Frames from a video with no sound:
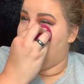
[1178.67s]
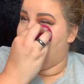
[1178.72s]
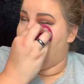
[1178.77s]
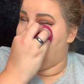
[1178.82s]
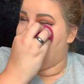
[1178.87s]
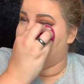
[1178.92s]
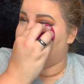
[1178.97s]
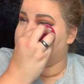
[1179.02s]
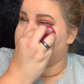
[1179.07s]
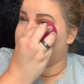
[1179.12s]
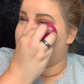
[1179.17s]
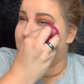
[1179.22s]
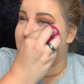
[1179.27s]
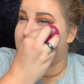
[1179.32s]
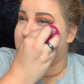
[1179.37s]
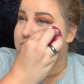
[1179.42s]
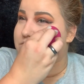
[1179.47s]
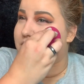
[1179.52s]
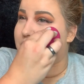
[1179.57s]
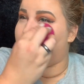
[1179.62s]
it's
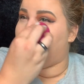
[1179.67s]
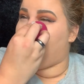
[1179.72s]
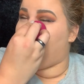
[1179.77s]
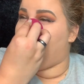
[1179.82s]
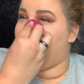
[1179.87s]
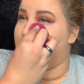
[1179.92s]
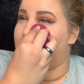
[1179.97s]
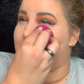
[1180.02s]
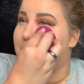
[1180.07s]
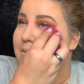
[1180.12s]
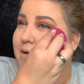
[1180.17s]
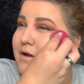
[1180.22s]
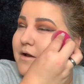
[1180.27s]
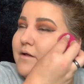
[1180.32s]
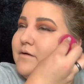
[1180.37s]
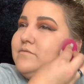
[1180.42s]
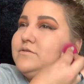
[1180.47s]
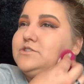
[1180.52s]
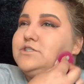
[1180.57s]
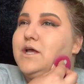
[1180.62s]
actually quite a bit
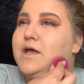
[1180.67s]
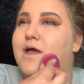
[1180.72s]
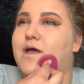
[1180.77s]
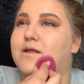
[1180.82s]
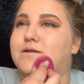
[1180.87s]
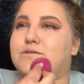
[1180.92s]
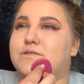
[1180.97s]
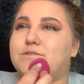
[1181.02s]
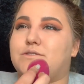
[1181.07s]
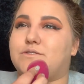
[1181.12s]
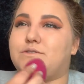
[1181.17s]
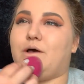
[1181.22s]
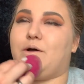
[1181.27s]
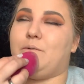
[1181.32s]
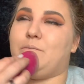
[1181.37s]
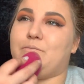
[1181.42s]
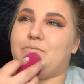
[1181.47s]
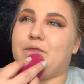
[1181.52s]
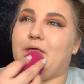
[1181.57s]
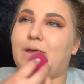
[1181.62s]
of shit, so
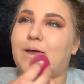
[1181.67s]
yeah.